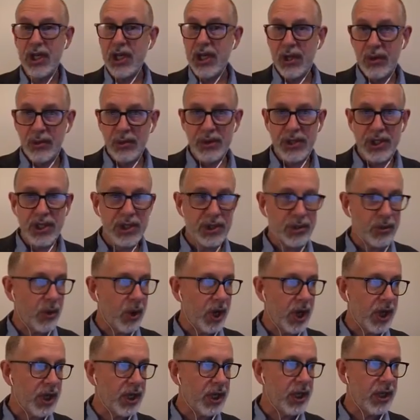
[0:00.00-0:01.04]
which is
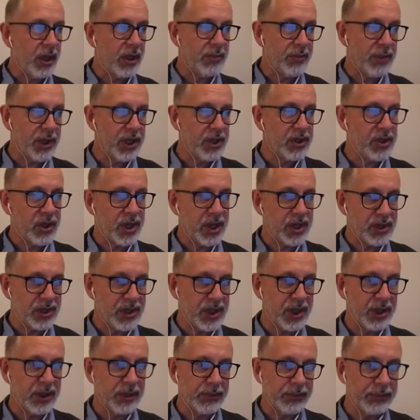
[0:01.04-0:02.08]
quite interesting.